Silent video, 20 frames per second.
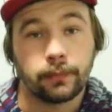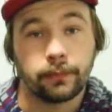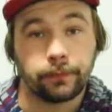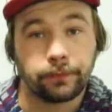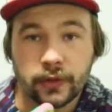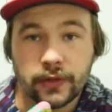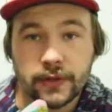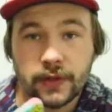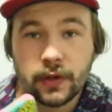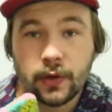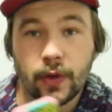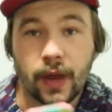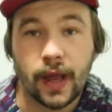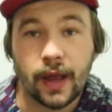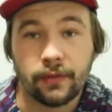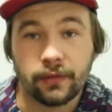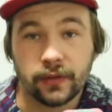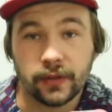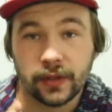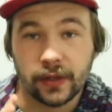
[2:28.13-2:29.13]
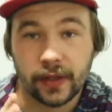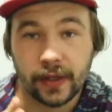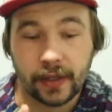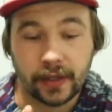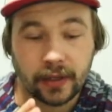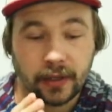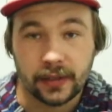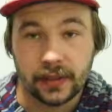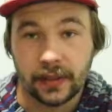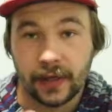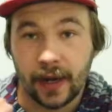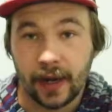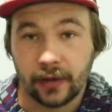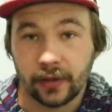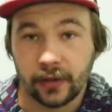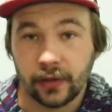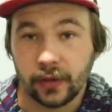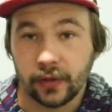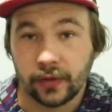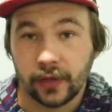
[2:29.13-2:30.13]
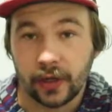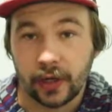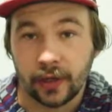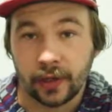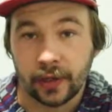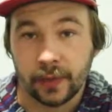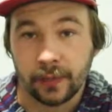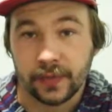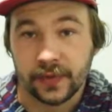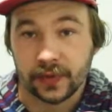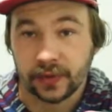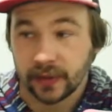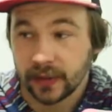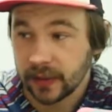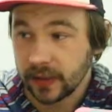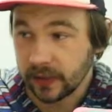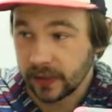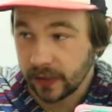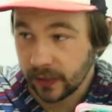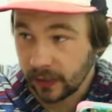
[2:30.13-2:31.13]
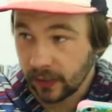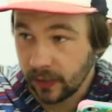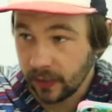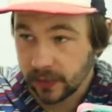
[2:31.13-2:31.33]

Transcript: There's no having to download the clips or anything